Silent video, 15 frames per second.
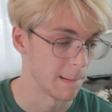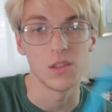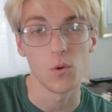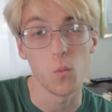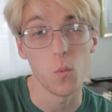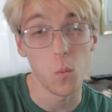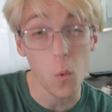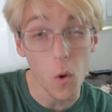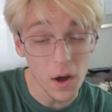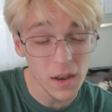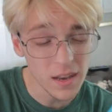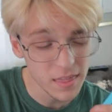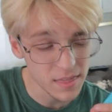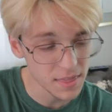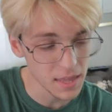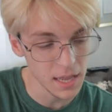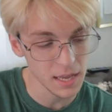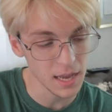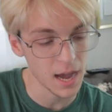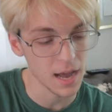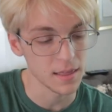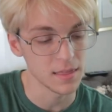The one
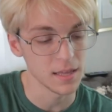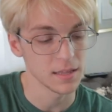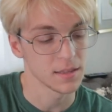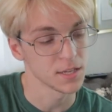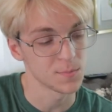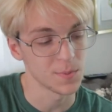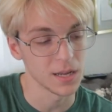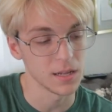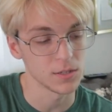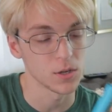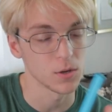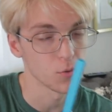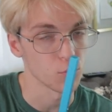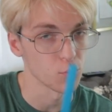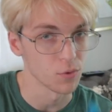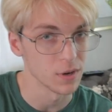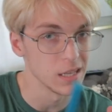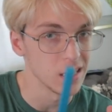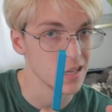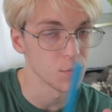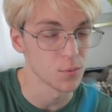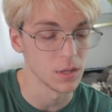thing I think this Balisong
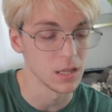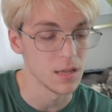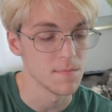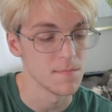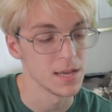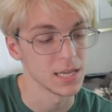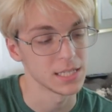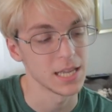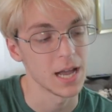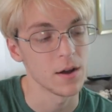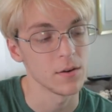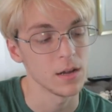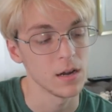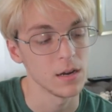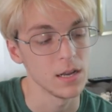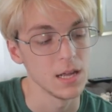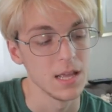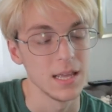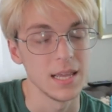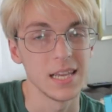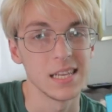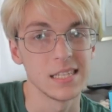really, really missed out on
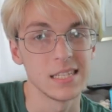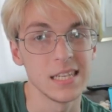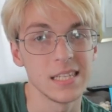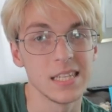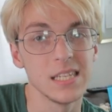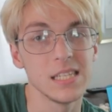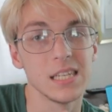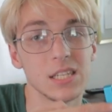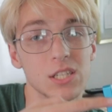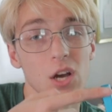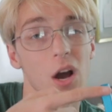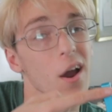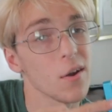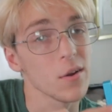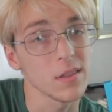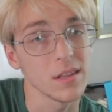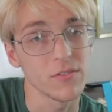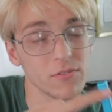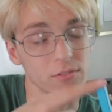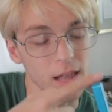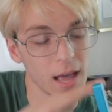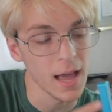is this is entirely
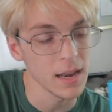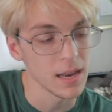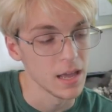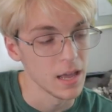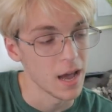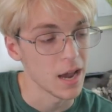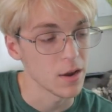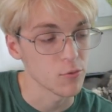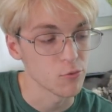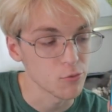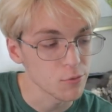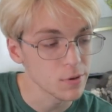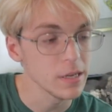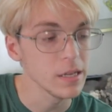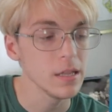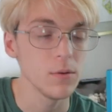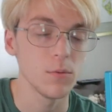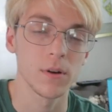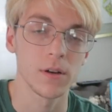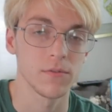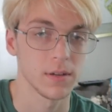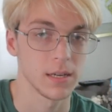flat. I really
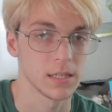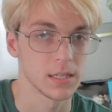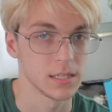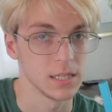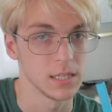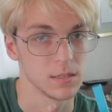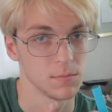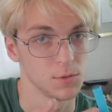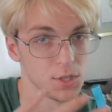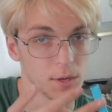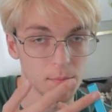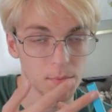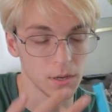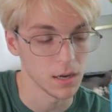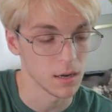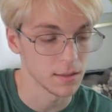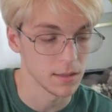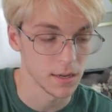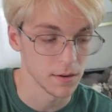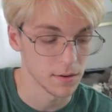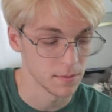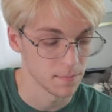would have liked to see some jimping on
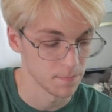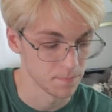there.